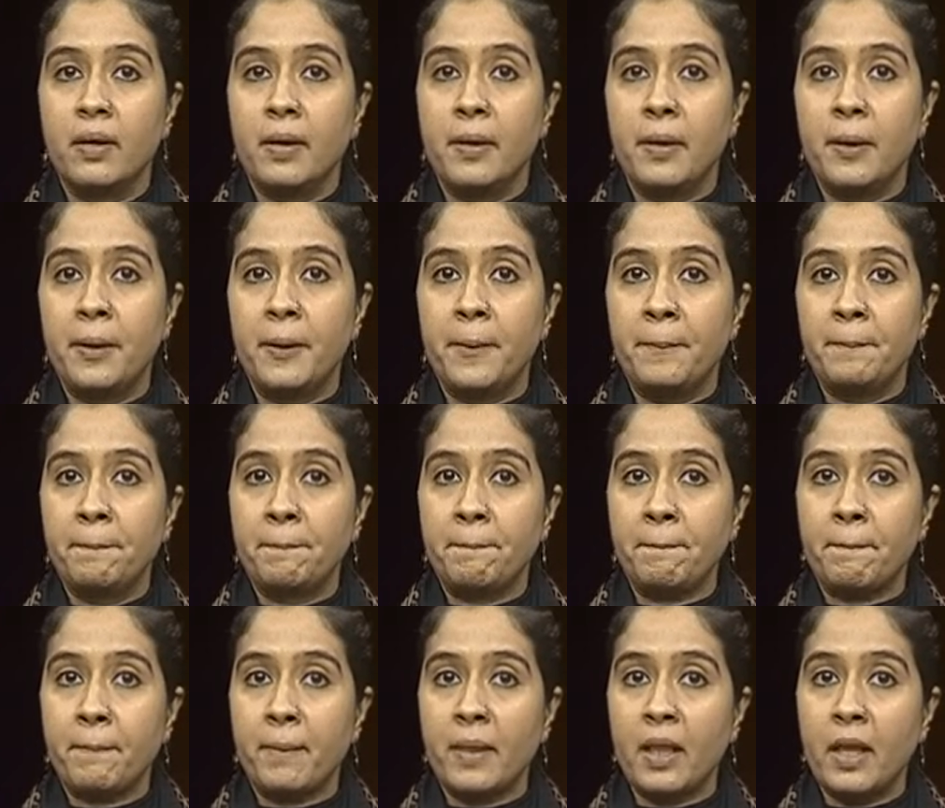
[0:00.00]

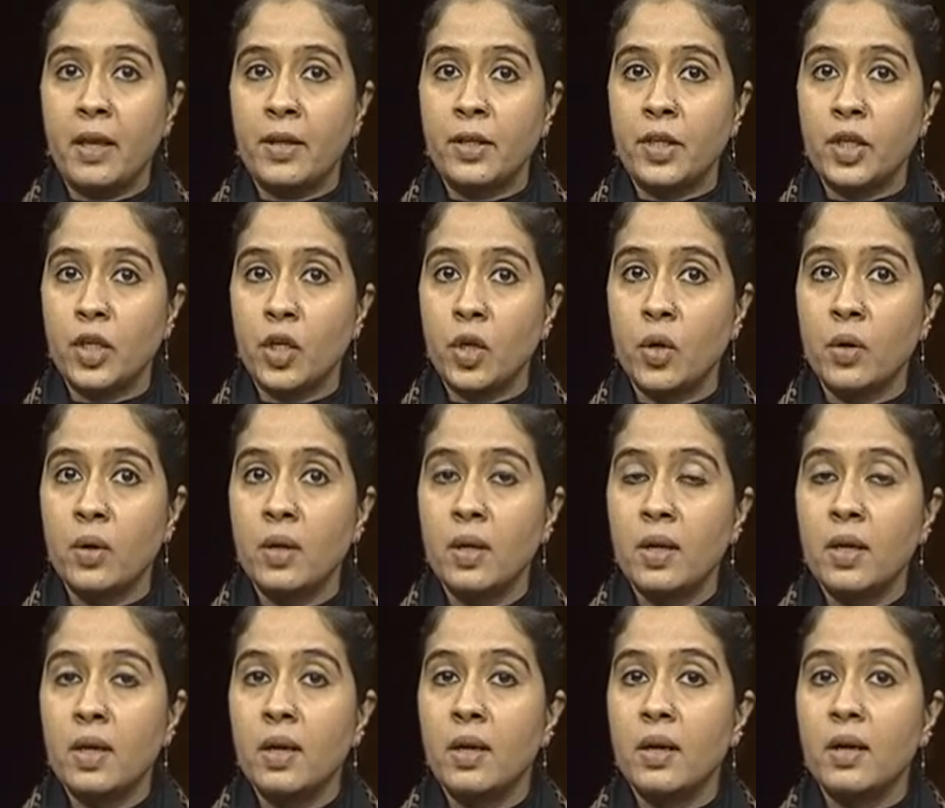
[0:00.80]
um, uh, you know,
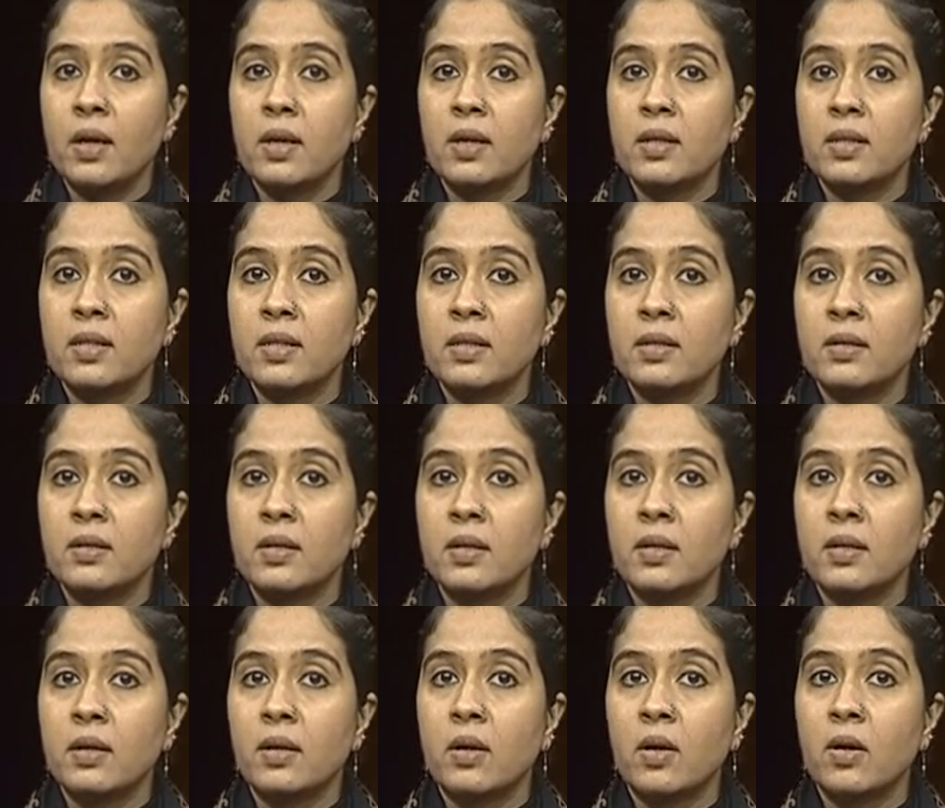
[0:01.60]
uh,
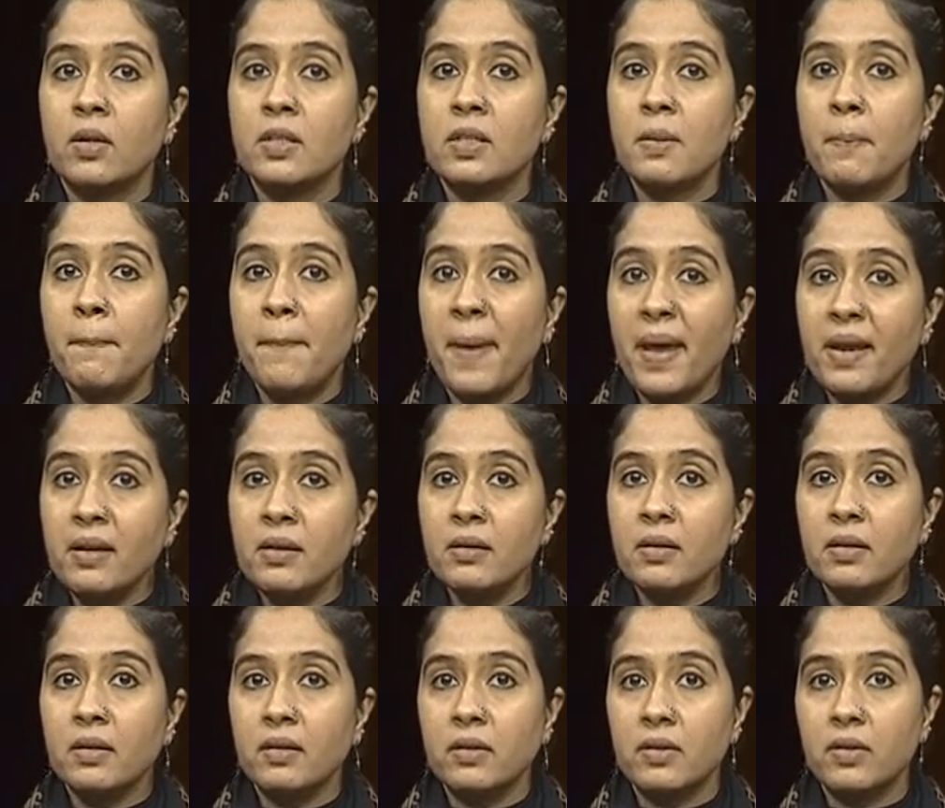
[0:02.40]
uh
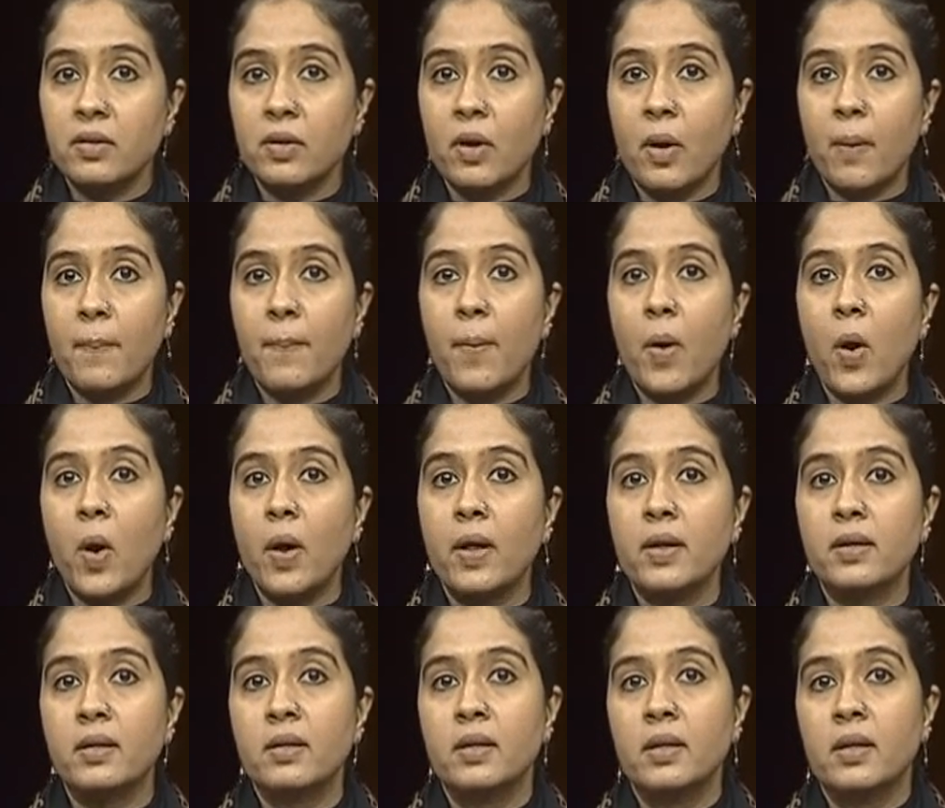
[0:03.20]
dependent
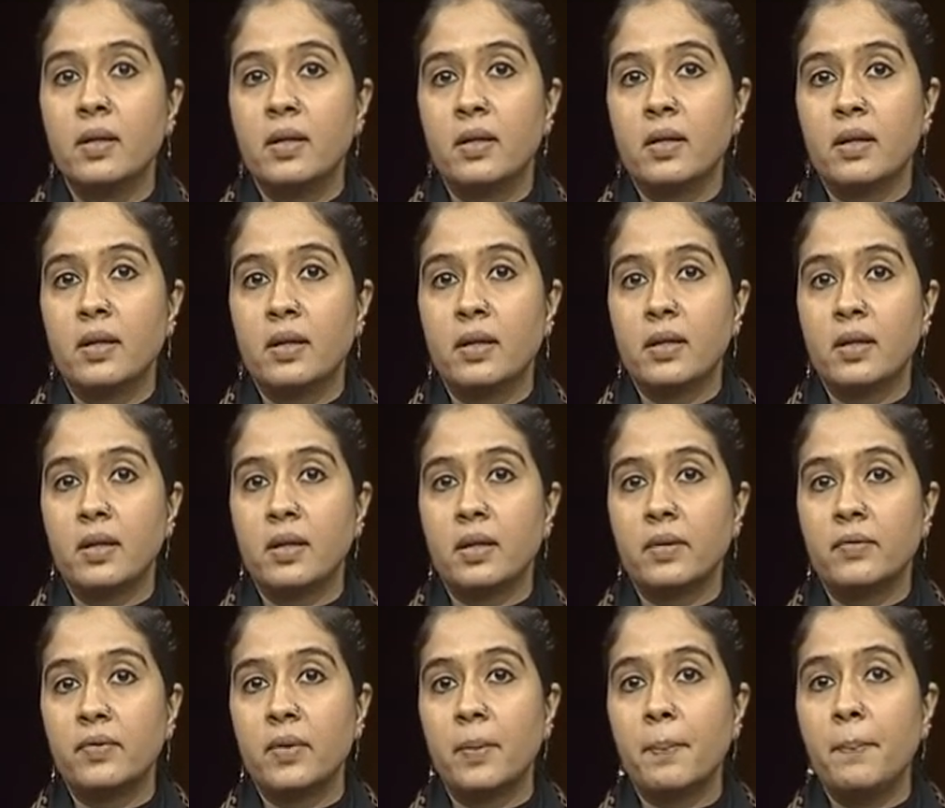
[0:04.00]
upon
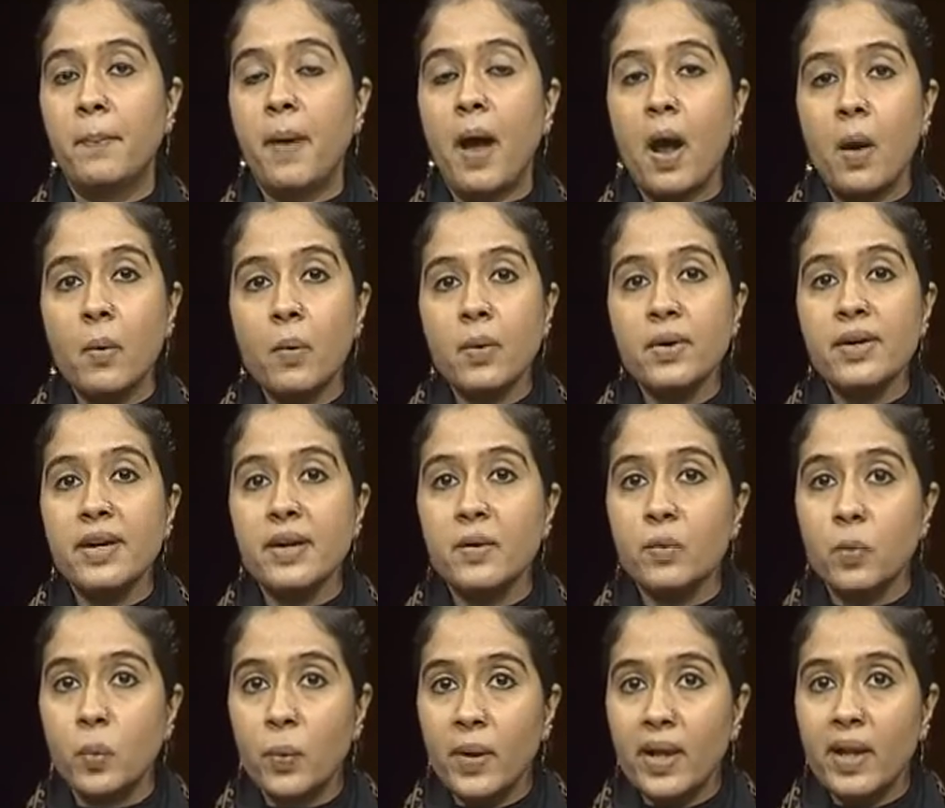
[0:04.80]
the power
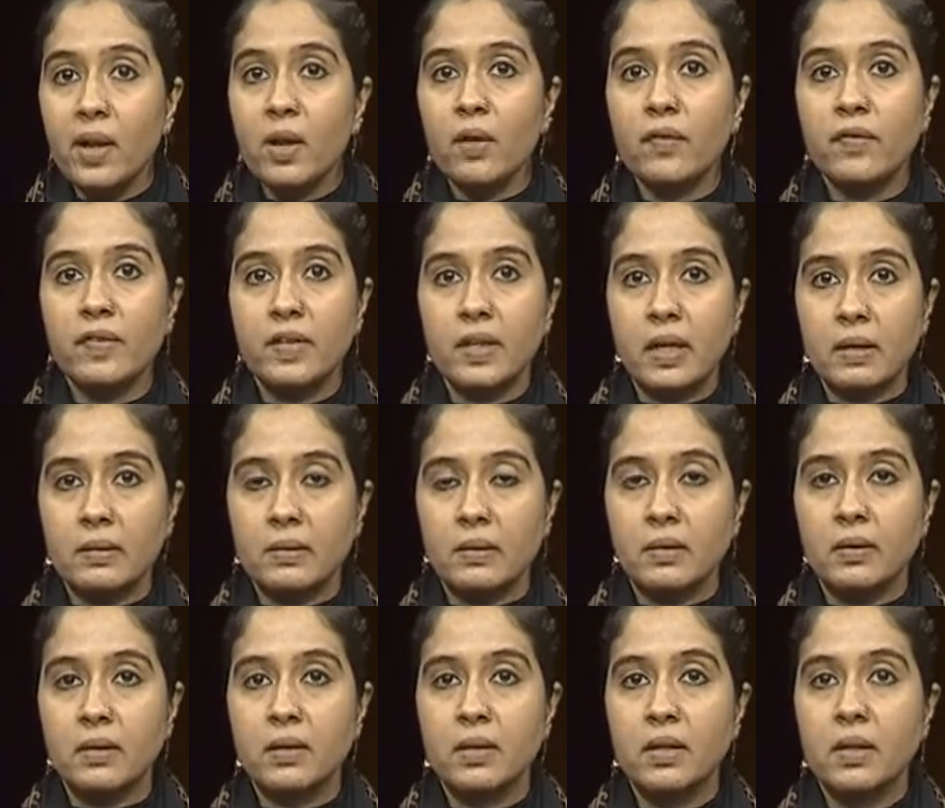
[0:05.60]
and will of
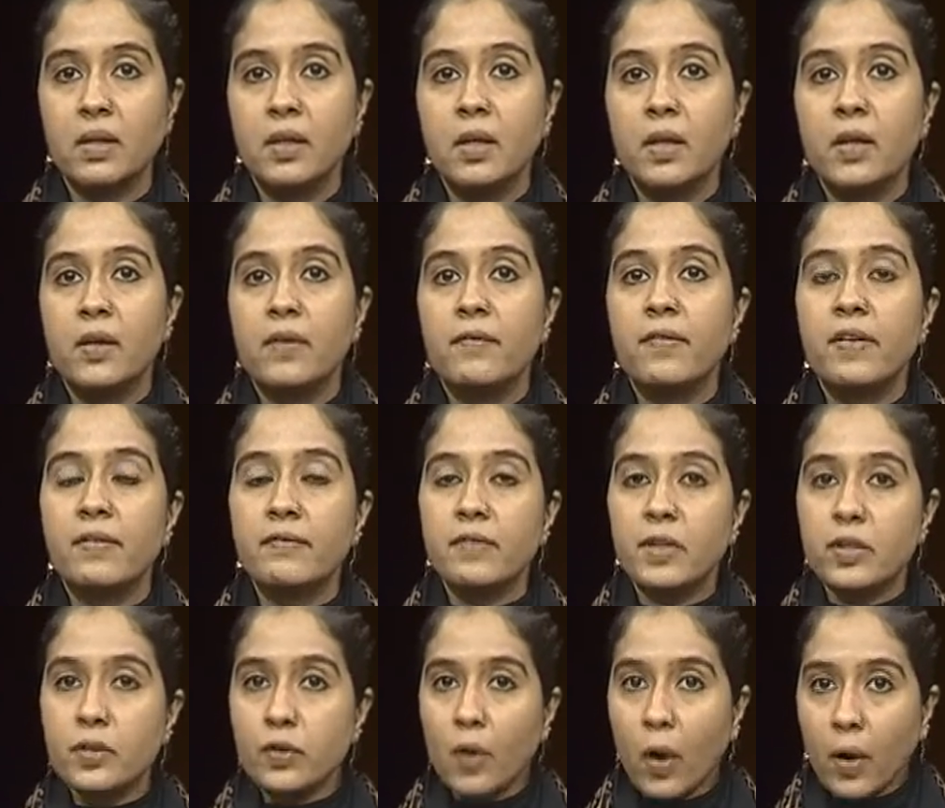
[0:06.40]
another. When
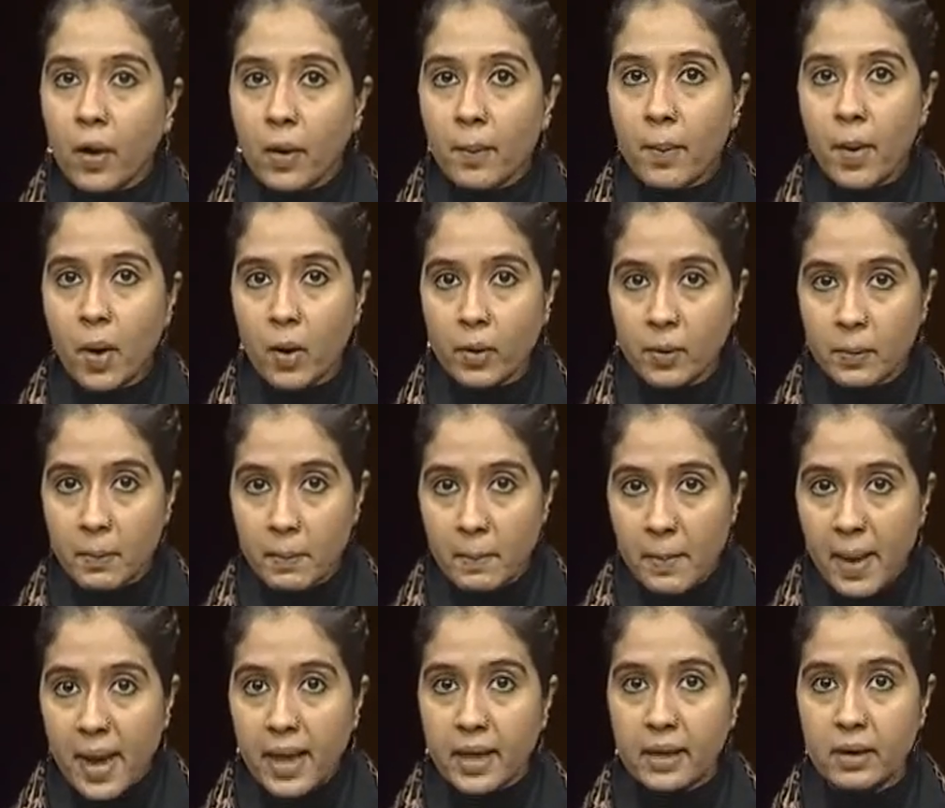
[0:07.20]
we talk about
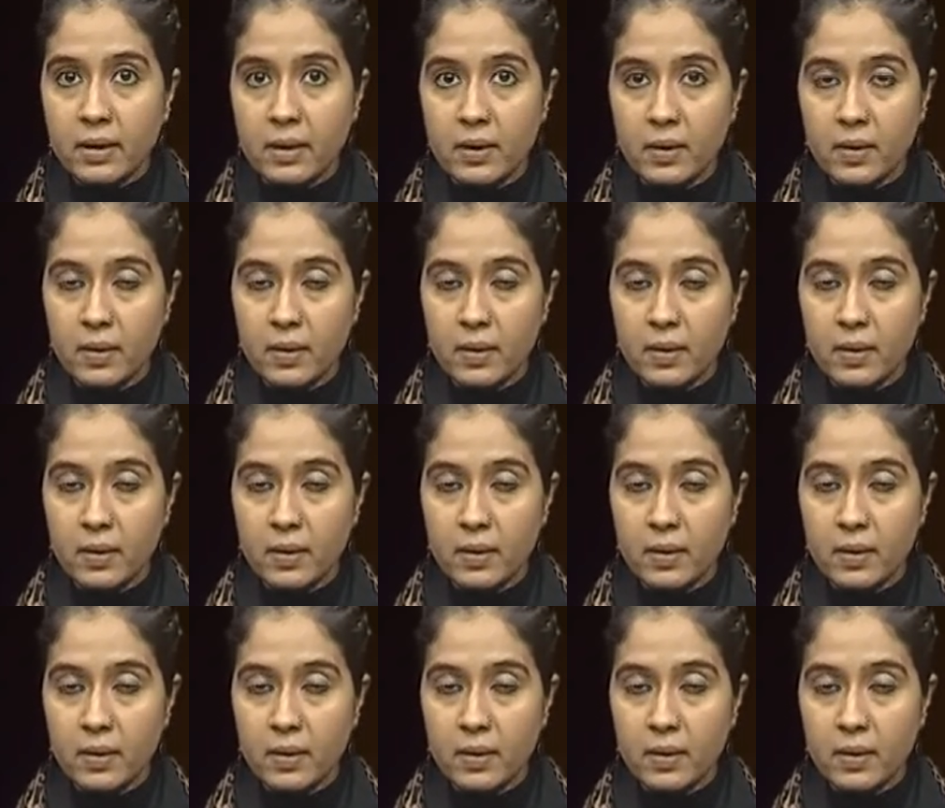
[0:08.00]
men